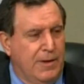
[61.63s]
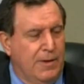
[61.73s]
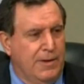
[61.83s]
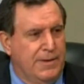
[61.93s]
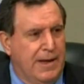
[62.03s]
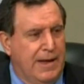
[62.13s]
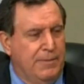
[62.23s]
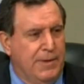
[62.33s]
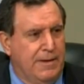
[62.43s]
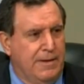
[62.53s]
The, the only
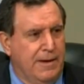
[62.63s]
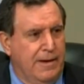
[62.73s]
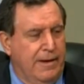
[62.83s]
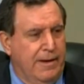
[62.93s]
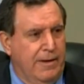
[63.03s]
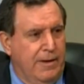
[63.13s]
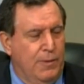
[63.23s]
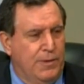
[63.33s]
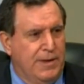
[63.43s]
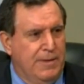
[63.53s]
time that
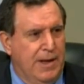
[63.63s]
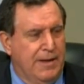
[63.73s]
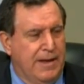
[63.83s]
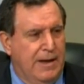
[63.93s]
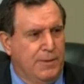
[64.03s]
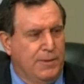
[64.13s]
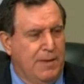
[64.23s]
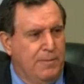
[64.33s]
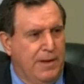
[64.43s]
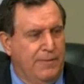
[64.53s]
you would see me like that
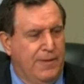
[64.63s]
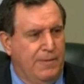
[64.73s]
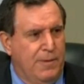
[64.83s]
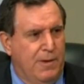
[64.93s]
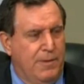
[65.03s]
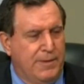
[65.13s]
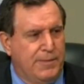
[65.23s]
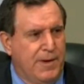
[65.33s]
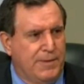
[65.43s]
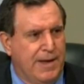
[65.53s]
was when I played football,
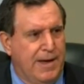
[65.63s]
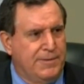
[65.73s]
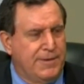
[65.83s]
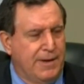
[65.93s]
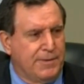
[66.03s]
but that's because I had a